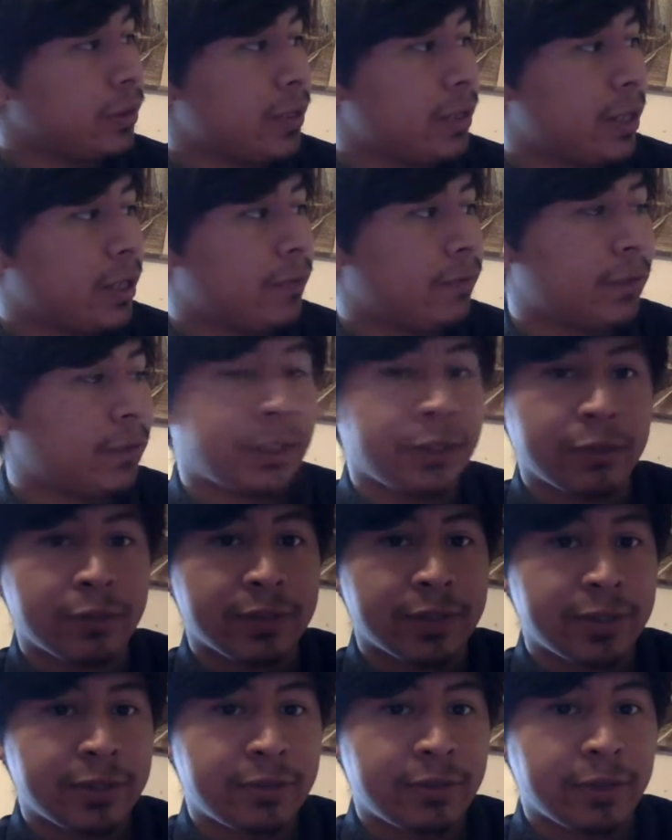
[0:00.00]
that value
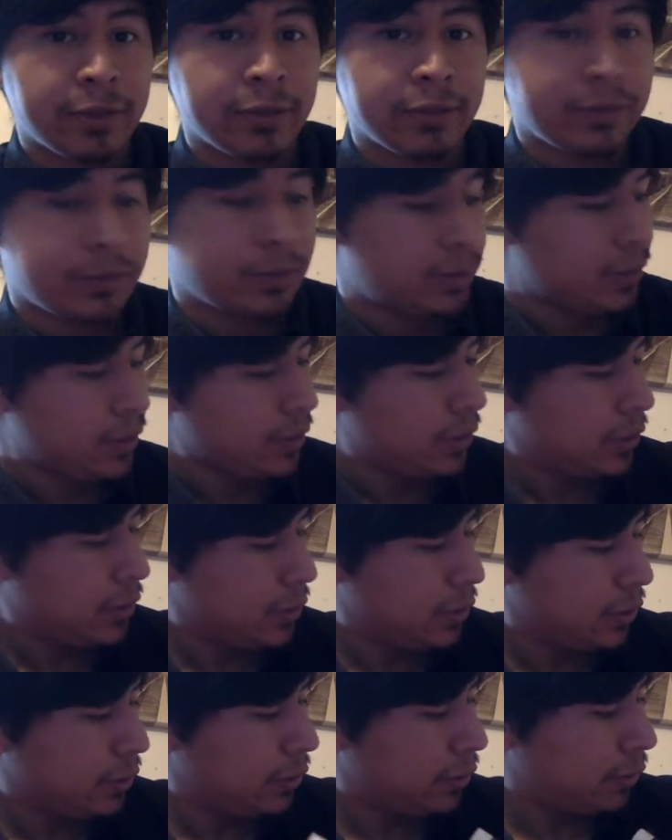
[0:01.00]
is 0.
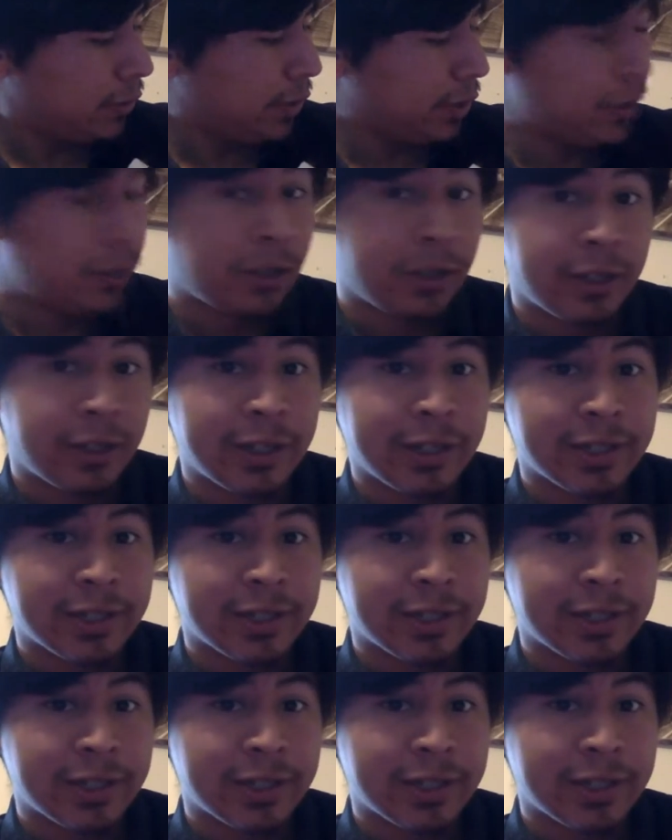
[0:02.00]
So here our